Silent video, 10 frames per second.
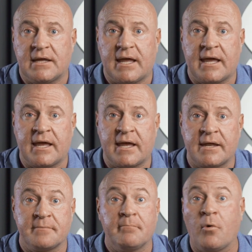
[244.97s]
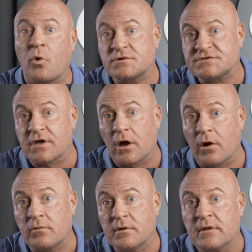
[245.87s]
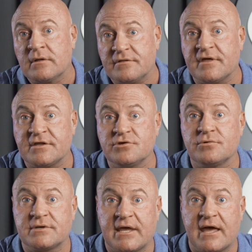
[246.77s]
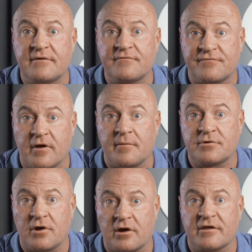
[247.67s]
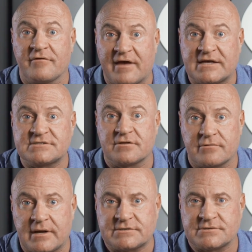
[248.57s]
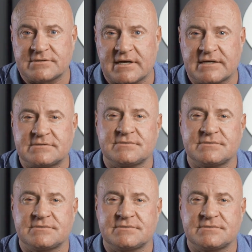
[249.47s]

and more so than you would get from cardiovascular exercise.